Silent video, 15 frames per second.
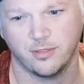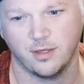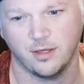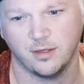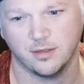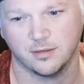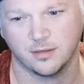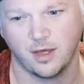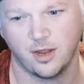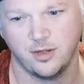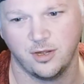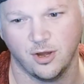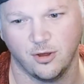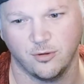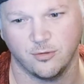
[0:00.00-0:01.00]
the
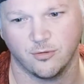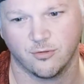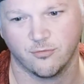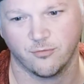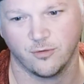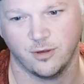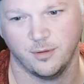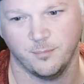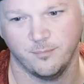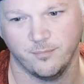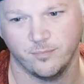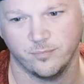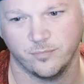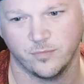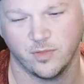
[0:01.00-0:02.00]
unknowns
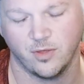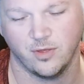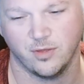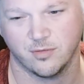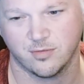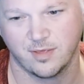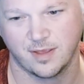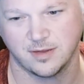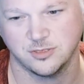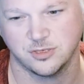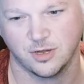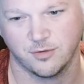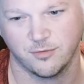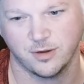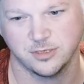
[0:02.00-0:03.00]
from the second
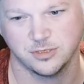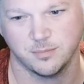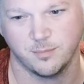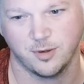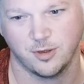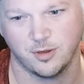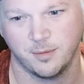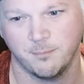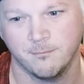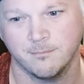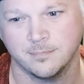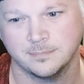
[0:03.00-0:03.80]
generation Beardy.